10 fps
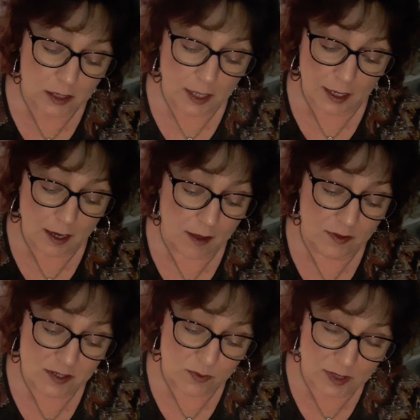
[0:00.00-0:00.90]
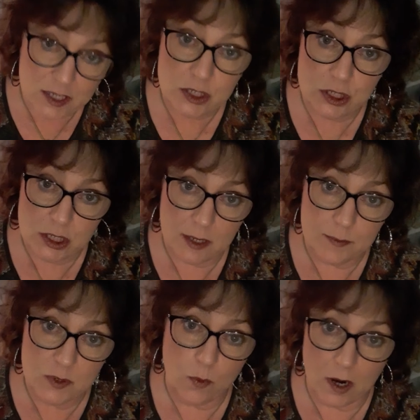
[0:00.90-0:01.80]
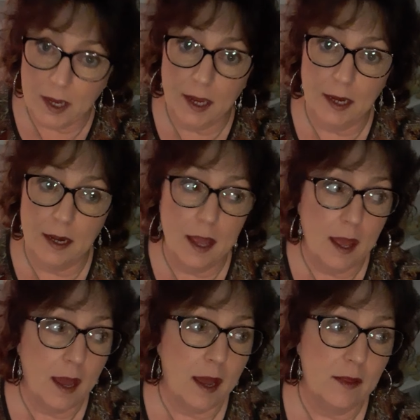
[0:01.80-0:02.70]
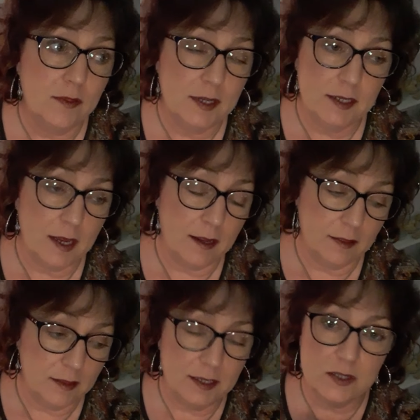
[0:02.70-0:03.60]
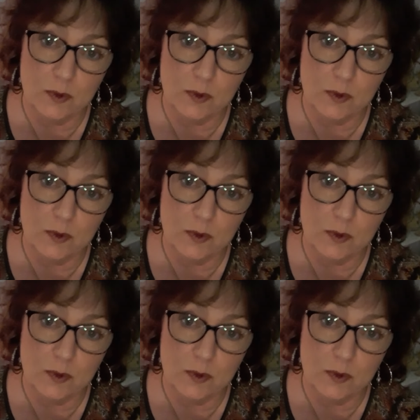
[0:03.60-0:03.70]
like uh, these relationships, working, uh, it, these